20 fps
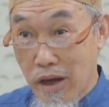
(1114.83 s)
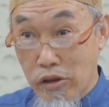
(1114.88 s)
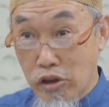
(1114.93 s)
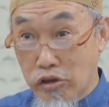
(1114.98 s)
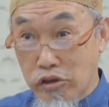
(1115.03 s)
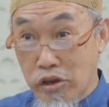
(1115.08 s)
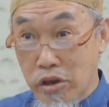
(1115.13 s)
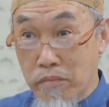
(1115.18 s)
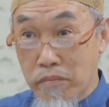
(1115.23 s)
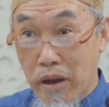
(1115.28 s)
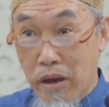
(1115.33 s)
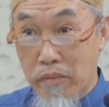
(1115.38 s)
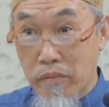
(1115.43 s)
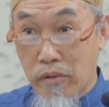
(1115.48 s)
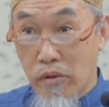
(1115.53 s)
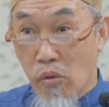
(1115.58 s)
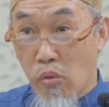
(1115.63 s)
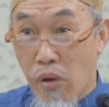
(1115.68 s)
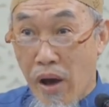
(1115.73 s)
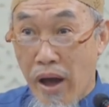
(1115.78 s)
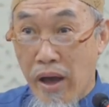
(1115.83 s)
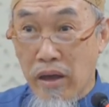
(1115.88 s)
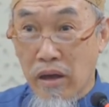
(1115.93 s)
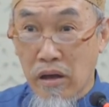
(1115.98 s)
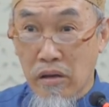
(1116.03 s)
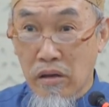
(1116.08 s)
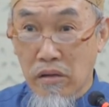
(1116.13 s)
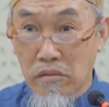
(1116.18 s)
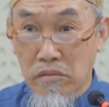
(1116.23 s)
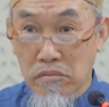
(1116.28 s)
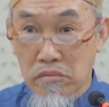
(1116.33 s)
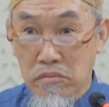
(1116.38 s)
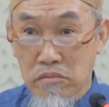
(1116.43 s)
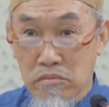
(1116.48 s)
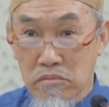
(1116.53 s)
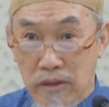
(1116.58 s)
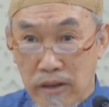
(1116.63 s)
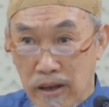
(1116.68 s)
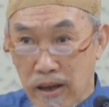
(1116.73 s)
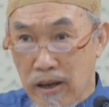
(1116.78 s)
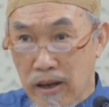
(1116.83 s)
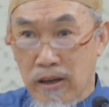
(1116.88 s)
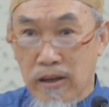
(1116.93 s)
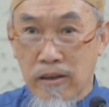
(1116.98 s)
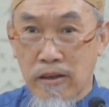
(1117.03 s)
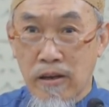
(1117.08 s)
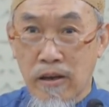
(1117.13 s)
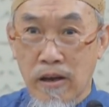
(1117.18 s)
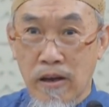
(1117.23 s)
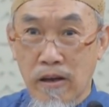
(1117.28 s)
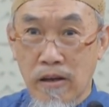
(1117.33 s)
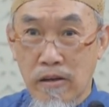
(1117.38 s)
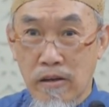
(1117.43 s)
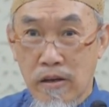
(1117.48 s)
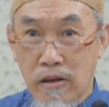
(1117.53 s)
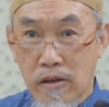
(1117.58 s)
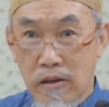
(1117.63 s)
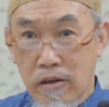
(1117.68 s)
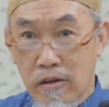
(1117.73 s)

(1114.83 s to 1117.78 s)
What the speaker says: Anything bad? Why? Yeah.